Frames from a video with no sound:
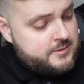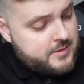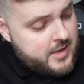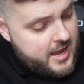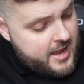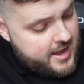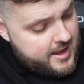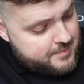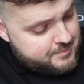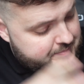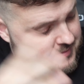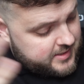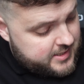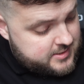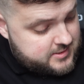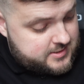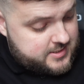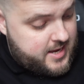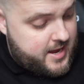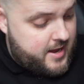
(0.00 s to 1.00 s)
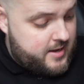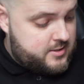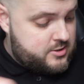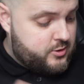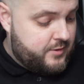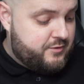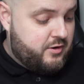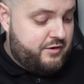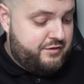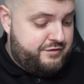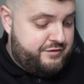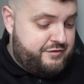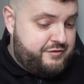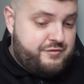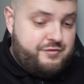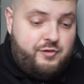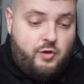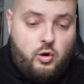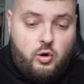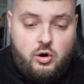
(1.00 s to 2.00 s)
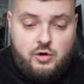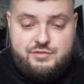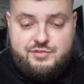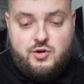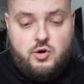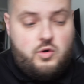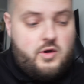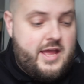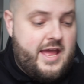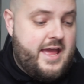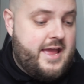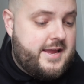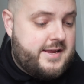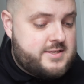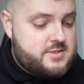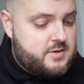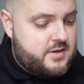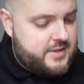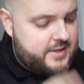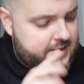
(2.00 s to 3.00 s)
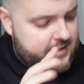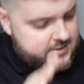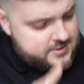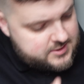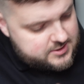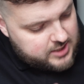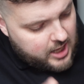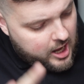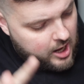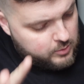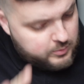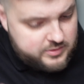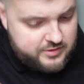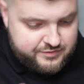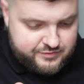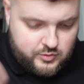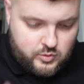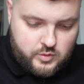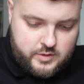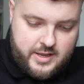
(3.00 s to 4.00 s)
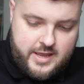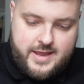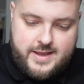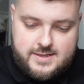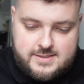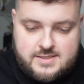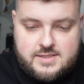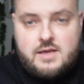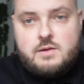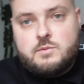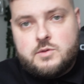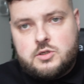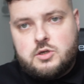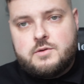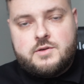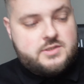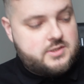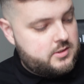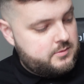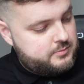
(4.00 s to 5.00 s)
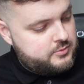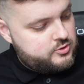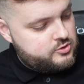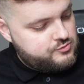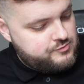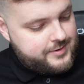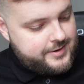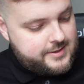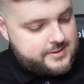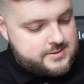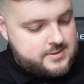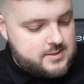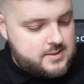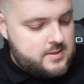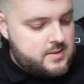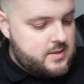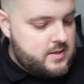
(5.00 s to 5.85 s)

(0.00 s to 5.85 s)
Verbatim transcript: And yeah, so I've got 4 4Ks. So I think I'll start with the 4Ks and then we'll go into the Blu-rays.